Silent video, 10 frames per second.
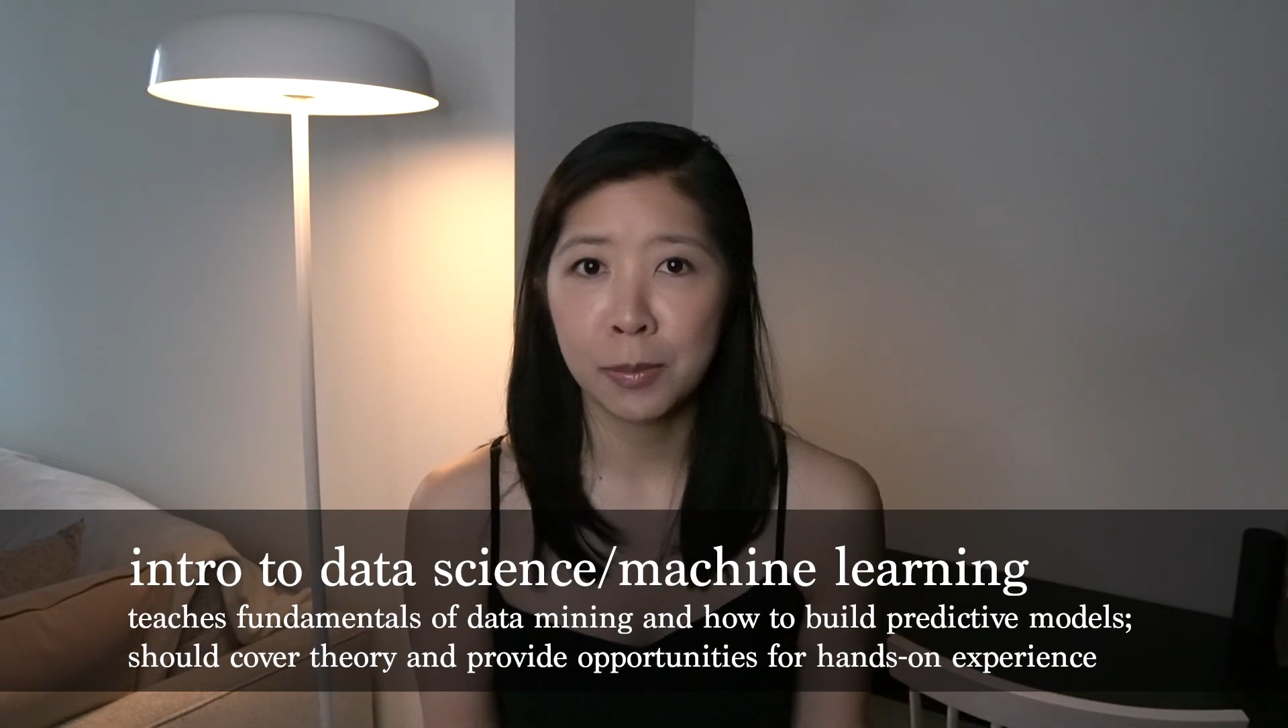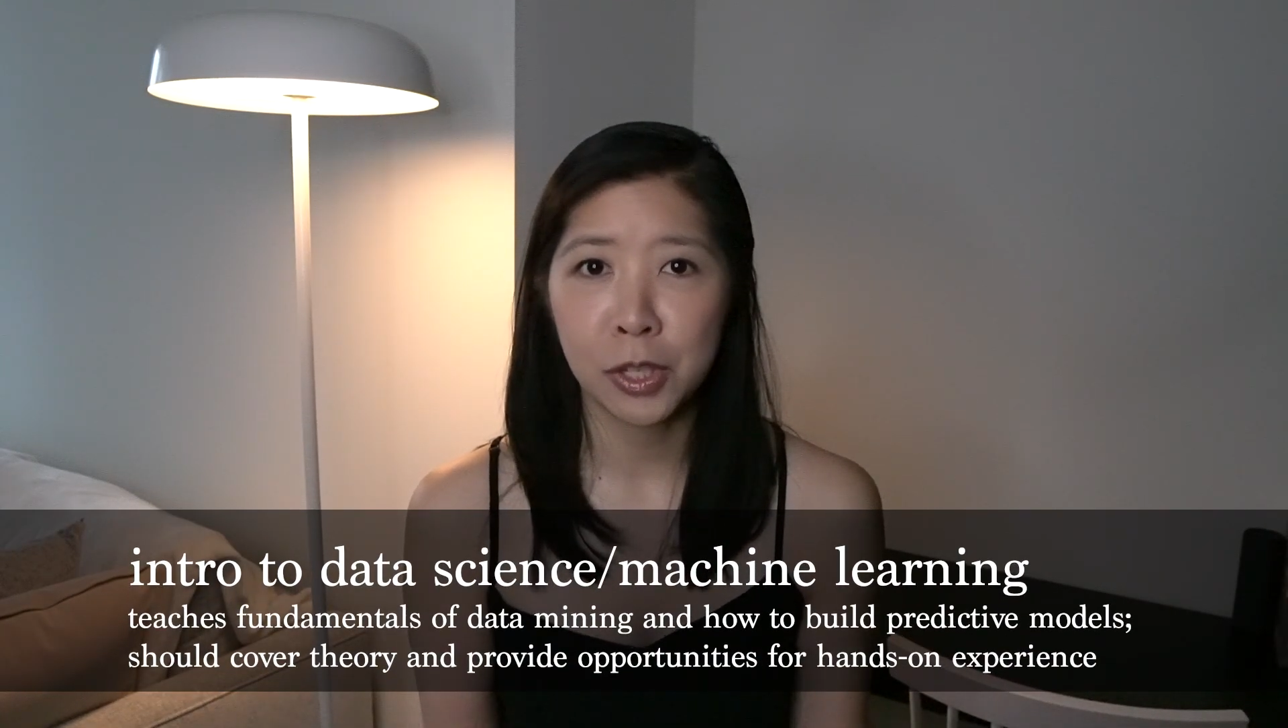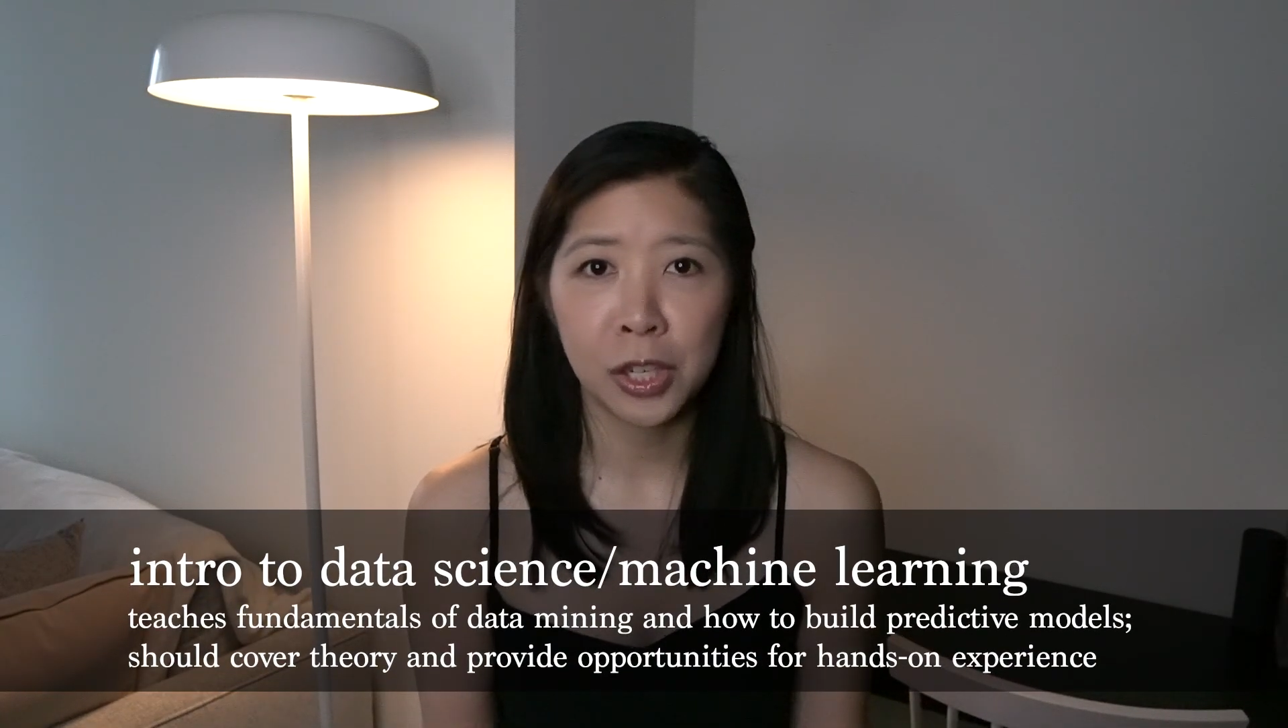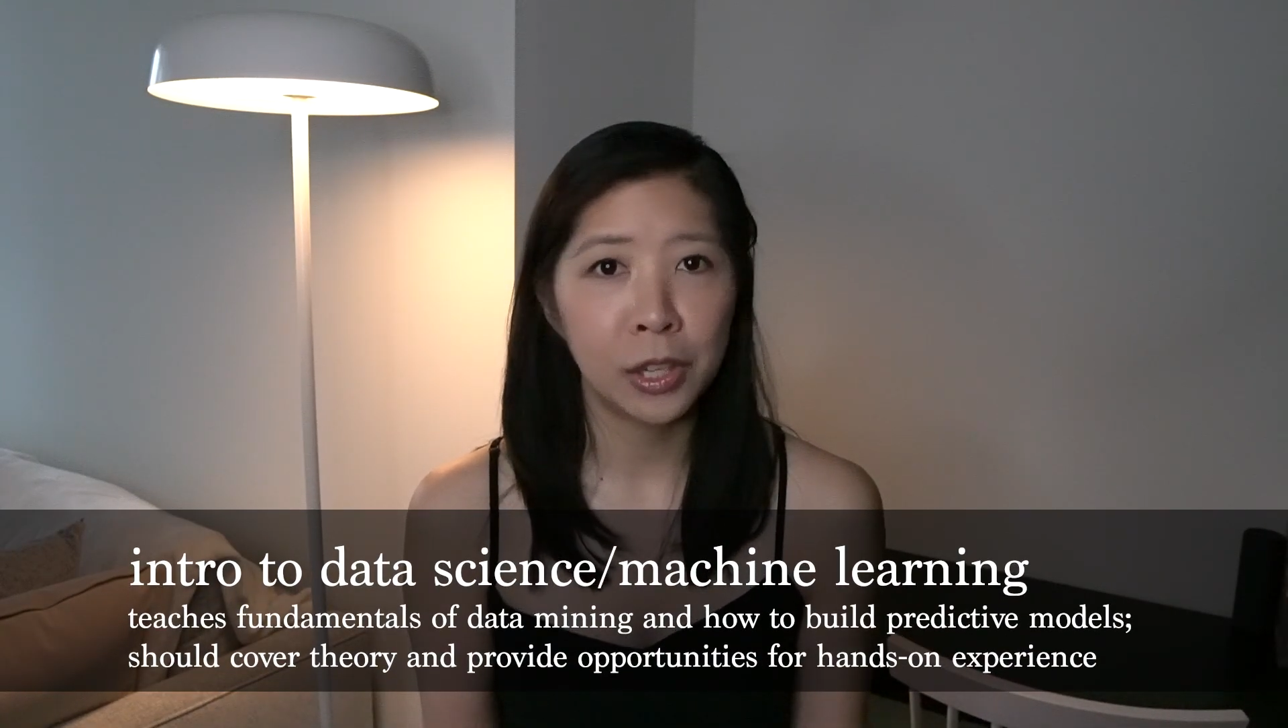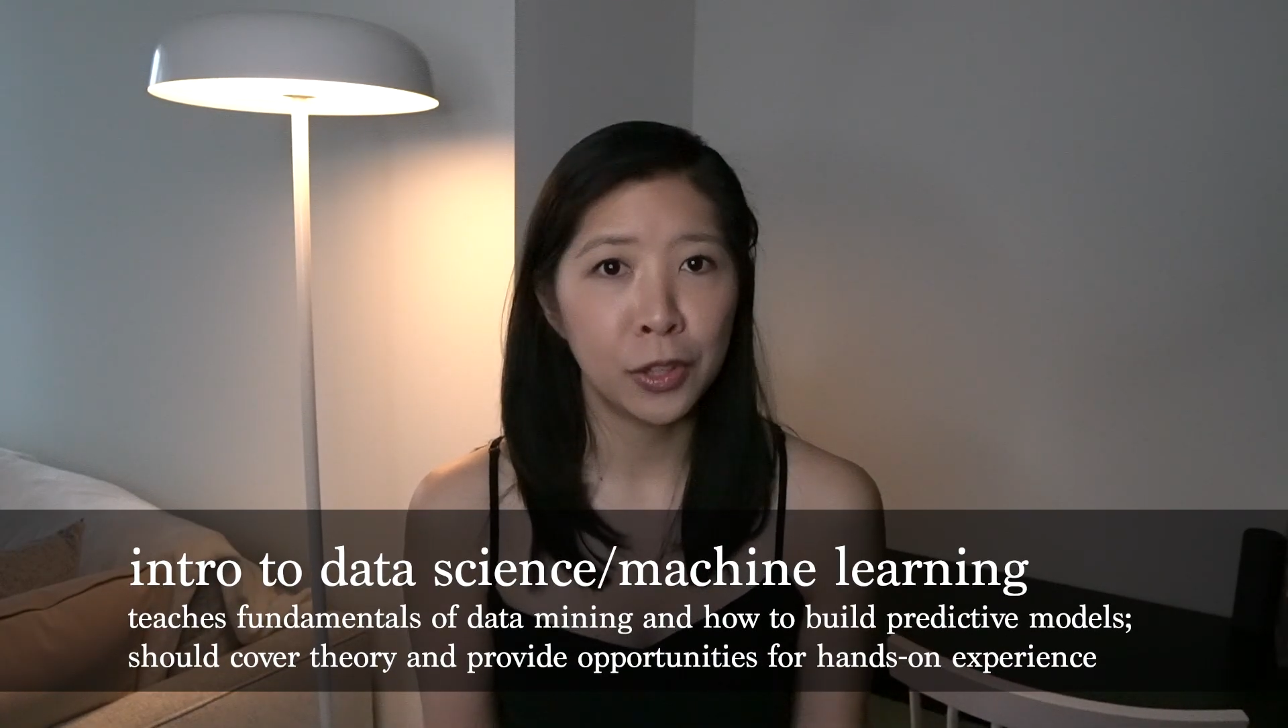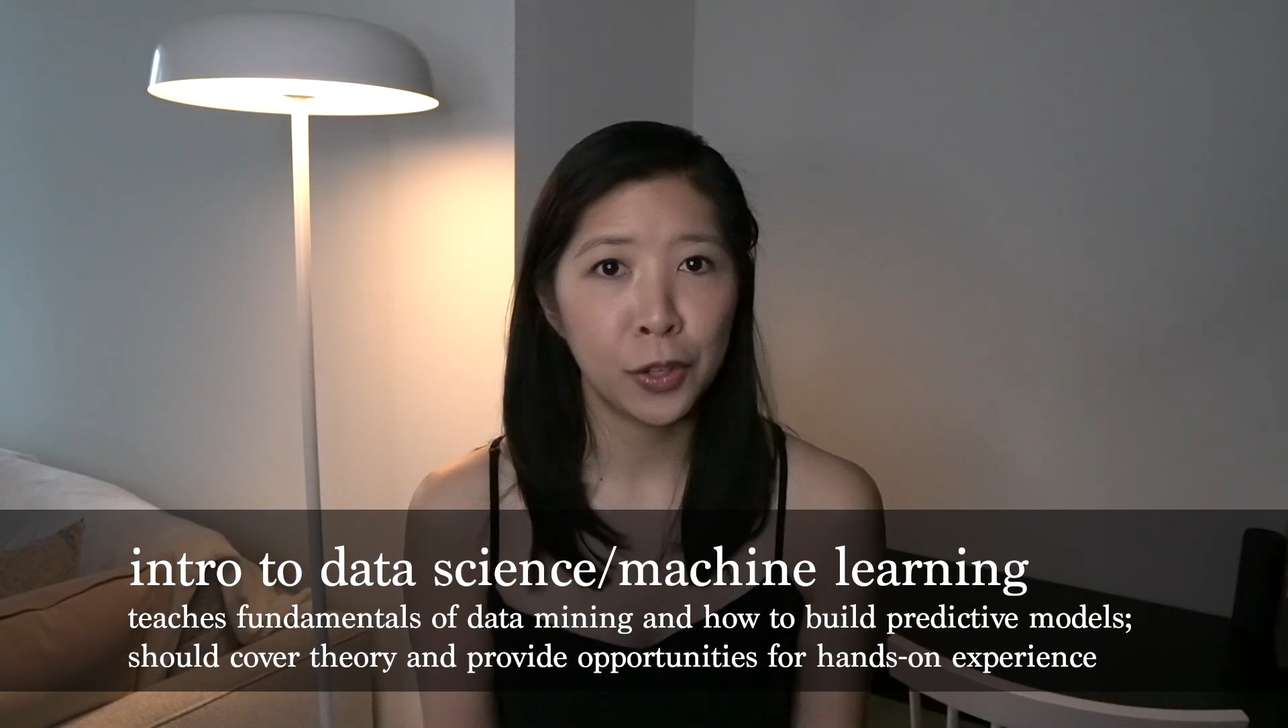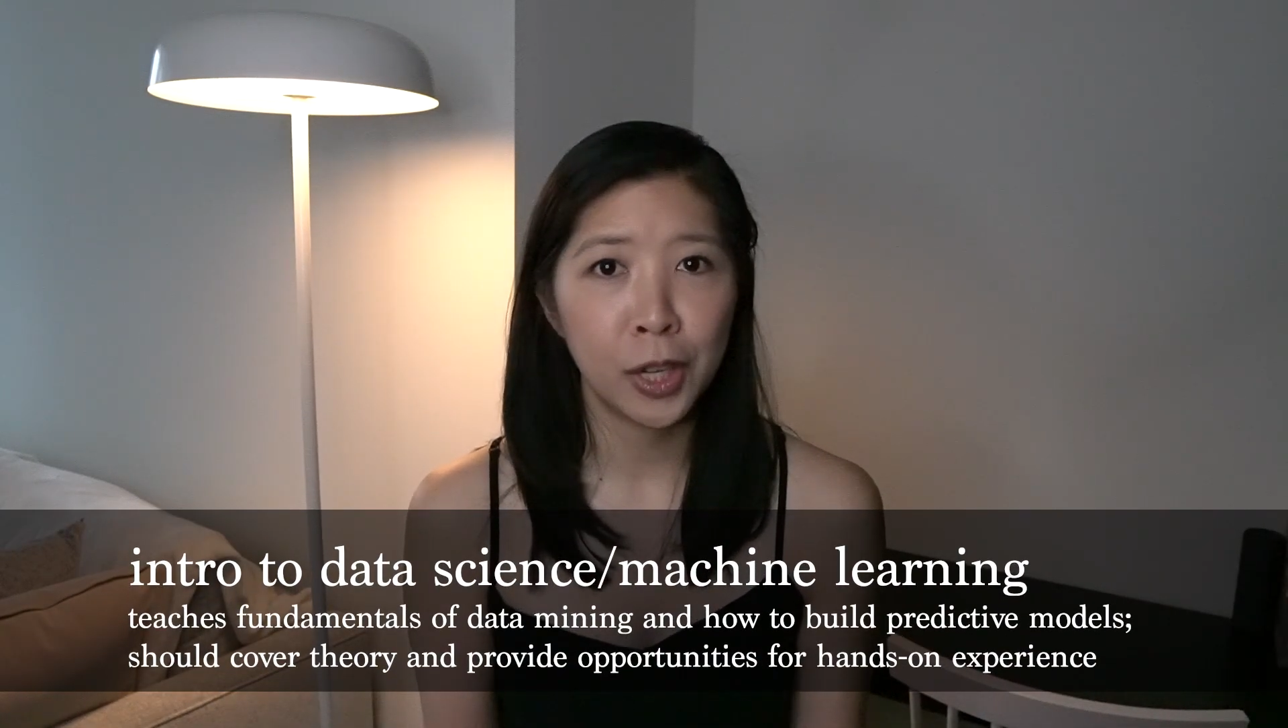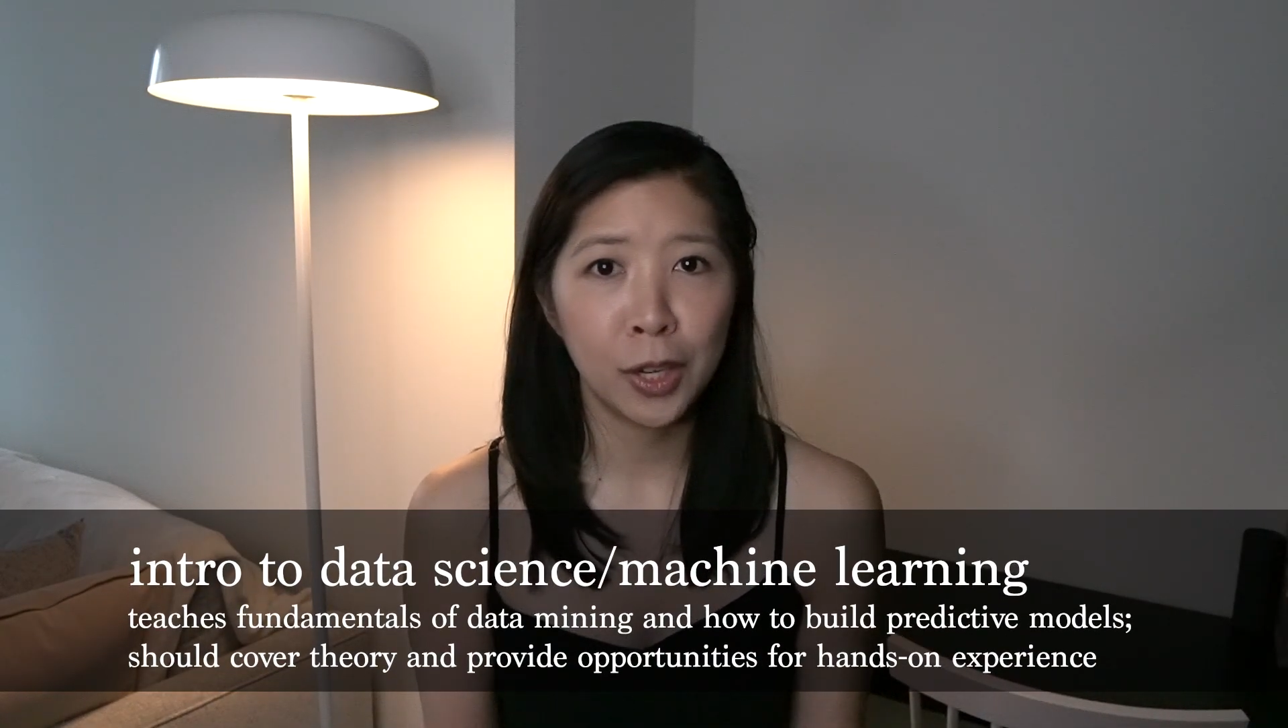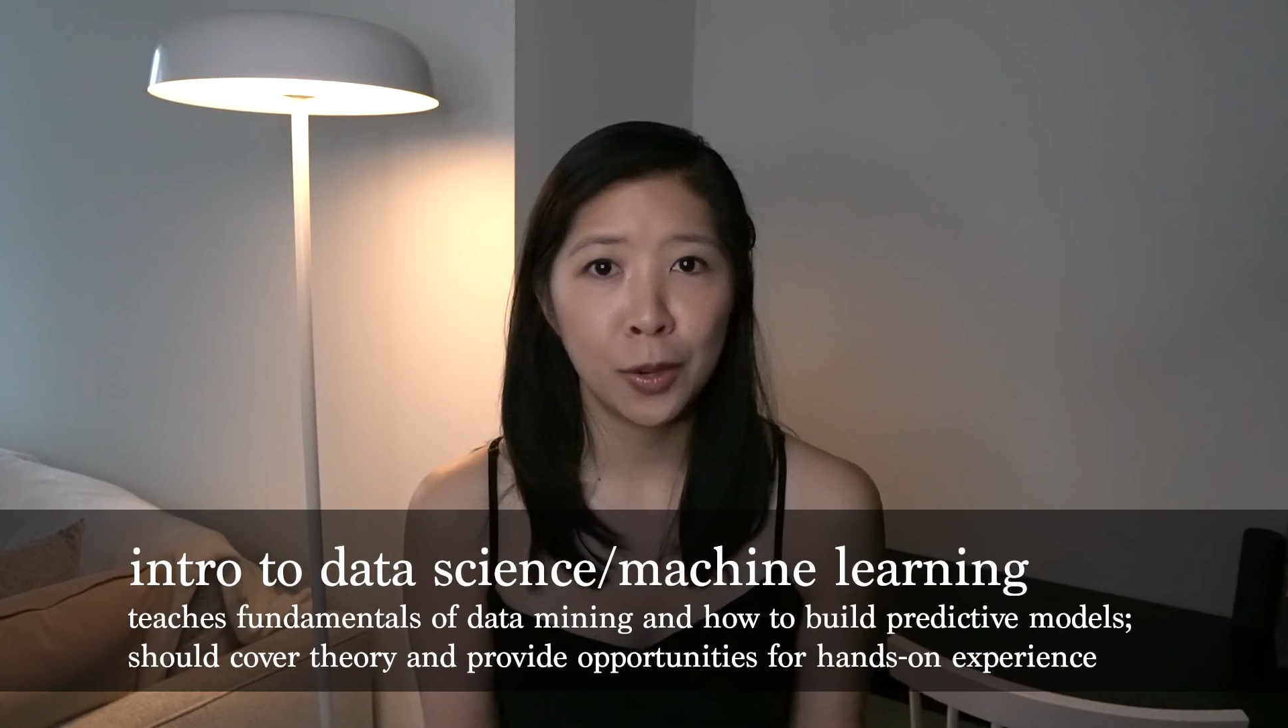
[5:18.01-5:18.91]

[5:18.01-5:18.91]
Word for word: Machine Learning